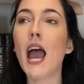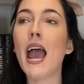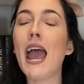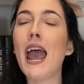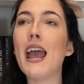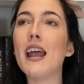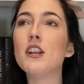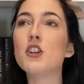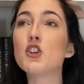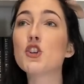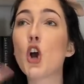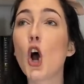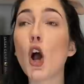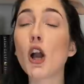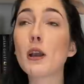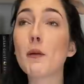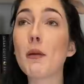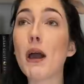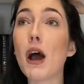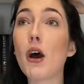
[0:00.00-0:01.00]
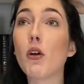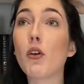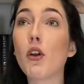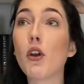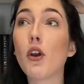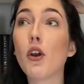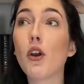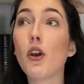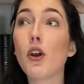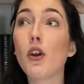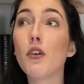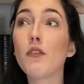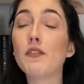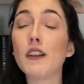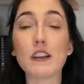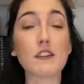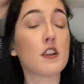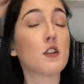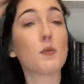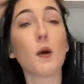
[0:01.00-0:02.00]
and talk about
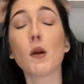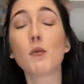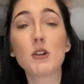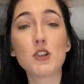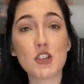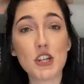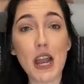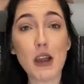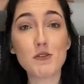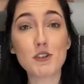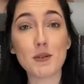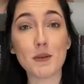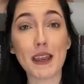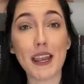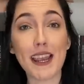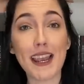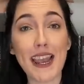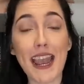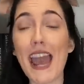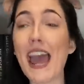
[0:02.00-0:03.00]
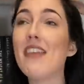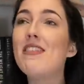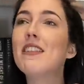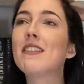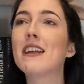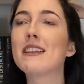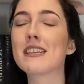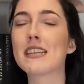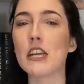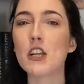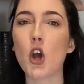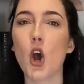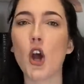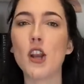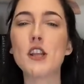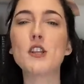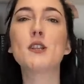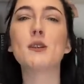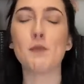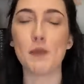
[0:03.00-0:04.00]
FlexiSpot reaching out to me, and then let's get
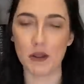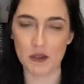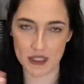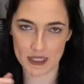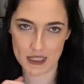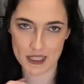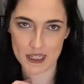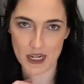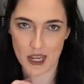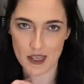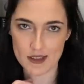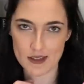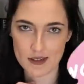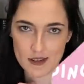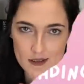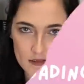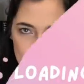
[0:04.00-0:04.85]
on to building this desk.